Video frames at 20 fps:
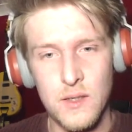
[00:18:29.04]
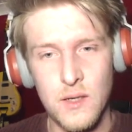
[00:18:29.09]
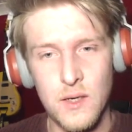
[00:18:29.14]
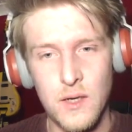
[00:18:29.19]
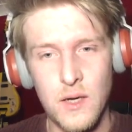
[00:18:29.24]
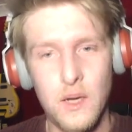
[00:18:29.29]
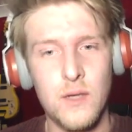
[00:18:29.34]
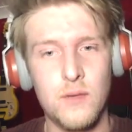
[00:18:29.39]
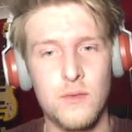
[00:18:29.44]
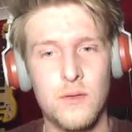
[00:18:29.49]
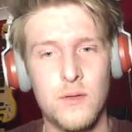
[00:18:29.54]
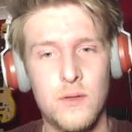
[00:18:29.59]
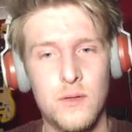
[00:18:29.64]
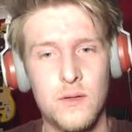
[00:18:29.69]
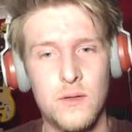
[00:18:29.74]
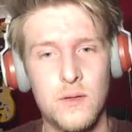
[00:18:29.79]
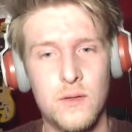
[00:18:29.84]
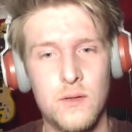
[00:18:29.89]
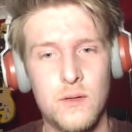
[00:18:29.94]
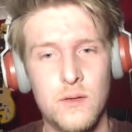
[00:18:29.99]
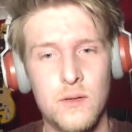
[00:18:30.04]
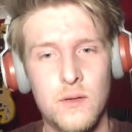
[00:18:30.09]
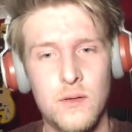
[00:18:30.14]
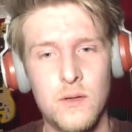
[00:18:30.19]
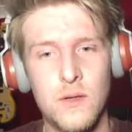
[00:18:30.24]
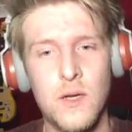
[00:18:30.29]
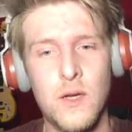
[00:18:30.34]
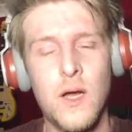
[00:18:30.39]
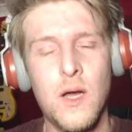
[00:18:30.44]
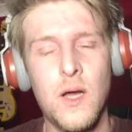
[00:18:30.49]
Oh.
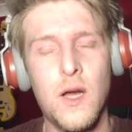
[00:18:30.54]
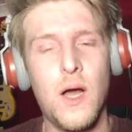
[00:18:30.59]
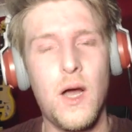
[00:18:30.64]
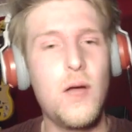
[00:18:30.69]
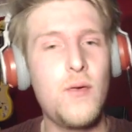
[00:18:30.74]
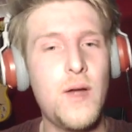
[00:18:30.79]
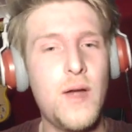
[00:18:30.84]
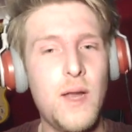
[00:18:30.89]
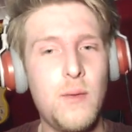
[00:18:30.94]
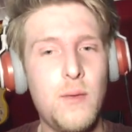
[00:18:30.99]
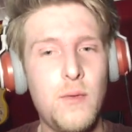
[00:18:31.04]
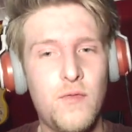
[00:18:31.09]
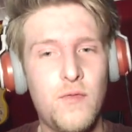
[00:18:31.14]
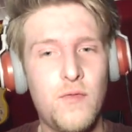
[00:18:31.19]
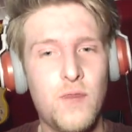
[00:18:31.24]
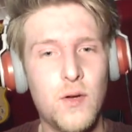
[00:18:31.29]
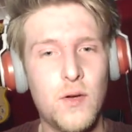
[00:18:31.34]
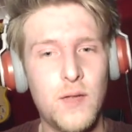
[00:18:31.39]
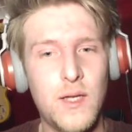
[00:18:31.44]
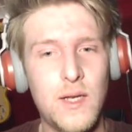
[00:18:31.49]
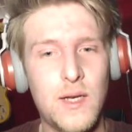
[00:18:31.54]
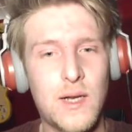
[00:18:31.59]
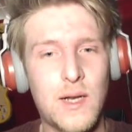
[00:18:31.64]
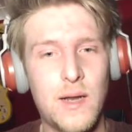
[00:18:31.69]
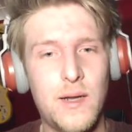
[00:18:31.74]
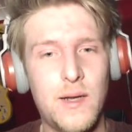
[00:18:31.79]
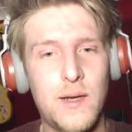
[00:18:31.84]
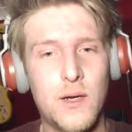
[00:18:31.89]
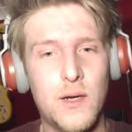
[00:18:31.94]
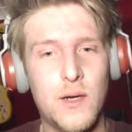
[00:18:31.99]
Oh, now we've got the
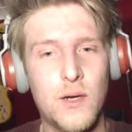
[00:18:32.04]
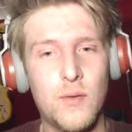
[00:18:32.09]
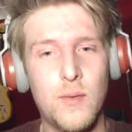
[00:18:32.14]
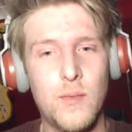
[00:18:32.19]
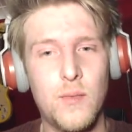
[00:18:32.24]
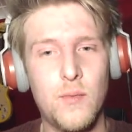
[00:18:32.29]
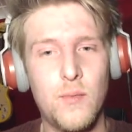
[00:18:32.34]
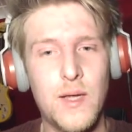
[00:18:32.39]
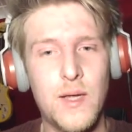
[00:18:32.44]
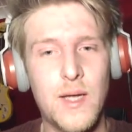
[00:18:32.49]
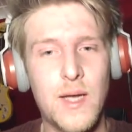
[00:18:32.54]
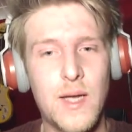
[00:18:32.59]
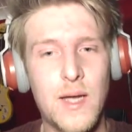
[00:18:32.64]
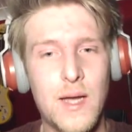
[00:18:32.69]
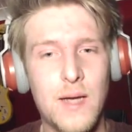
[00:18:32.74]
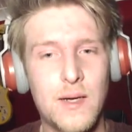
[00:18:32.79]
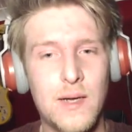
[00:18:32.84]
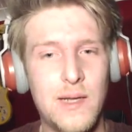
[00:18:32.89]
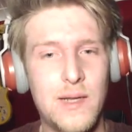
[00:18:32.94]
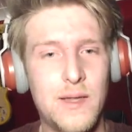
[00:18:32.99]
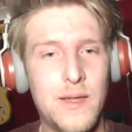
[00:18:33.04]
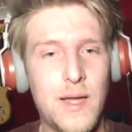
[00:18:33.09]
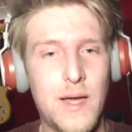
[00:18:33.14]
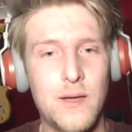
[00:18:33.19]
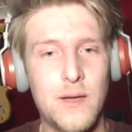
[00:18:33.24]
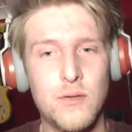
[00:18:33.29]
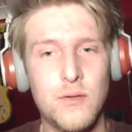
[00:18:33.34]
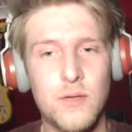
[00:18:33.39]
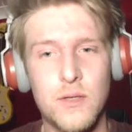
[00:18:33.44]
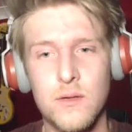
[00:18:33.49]
cleaning equipment. We can clean the
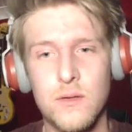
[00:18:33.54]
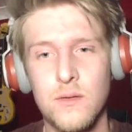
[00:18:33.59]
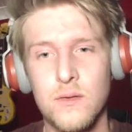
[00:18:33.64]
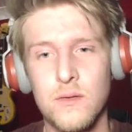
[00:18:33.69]
house.